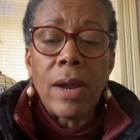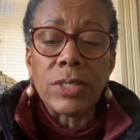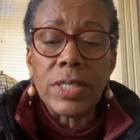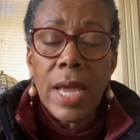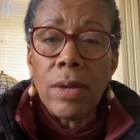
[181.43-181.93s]

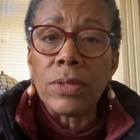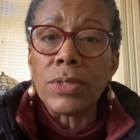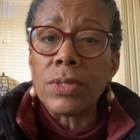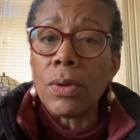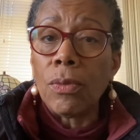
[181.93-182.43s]

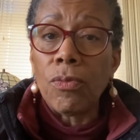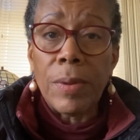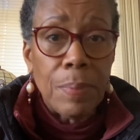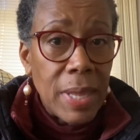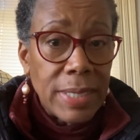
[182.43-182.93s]
cells
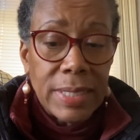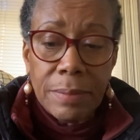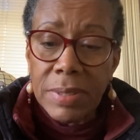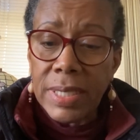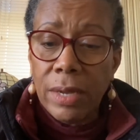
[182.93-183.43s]
replace
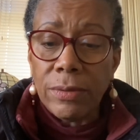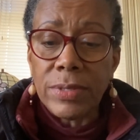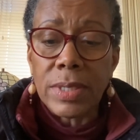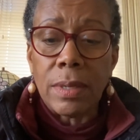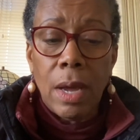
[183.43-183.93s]

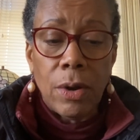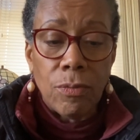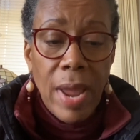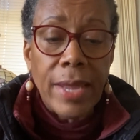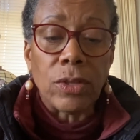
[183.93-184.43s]
themselves on a
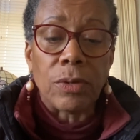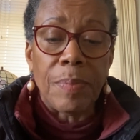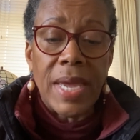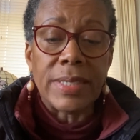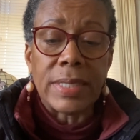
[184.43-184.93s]
regular
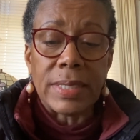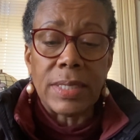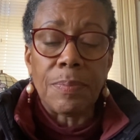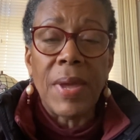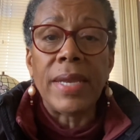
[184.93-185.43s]
basis,
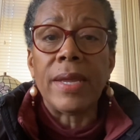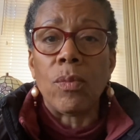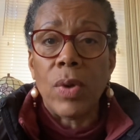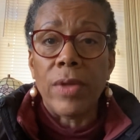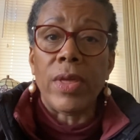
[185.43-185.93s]
depending on
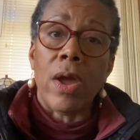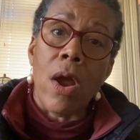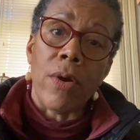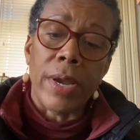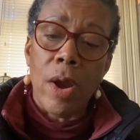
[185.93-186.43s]
where they
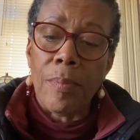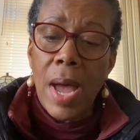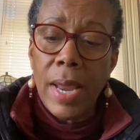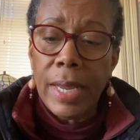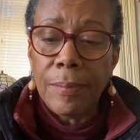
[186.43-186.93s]
are in our
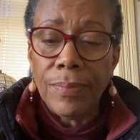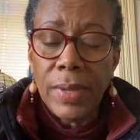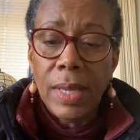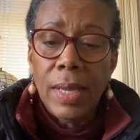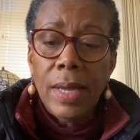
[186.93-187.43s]
body.
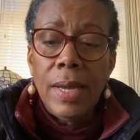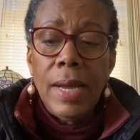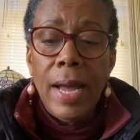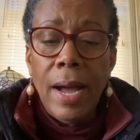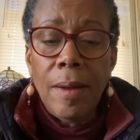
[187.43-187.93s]

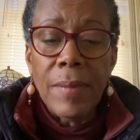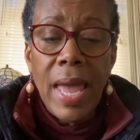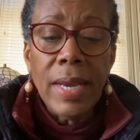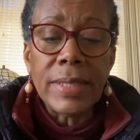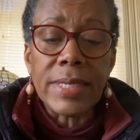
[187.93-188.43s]

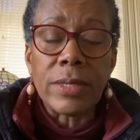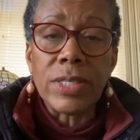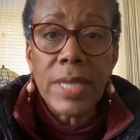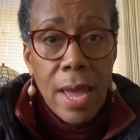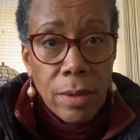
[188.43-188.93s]
And it's our
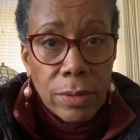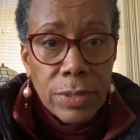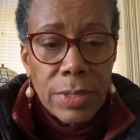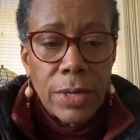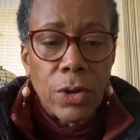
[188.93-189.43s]

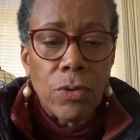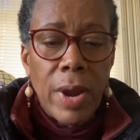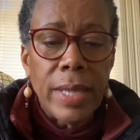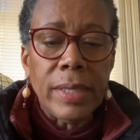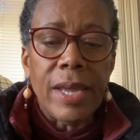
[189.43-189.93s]
cells that are
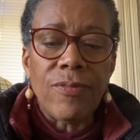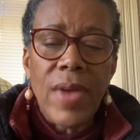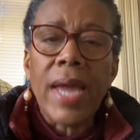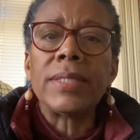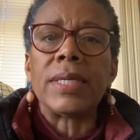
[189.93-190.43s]
greatly
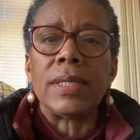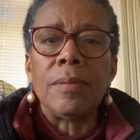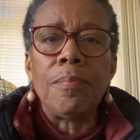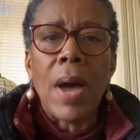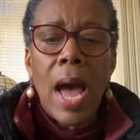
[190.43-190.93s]

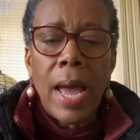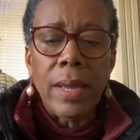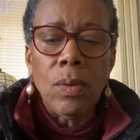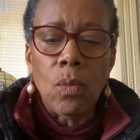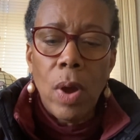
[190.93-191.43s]
affected
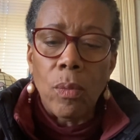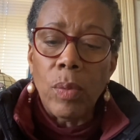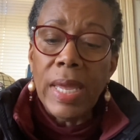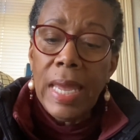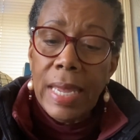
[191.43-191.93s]
by what we
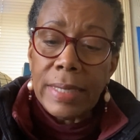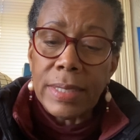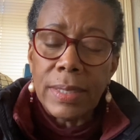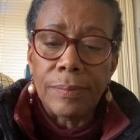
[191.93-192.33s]
eat.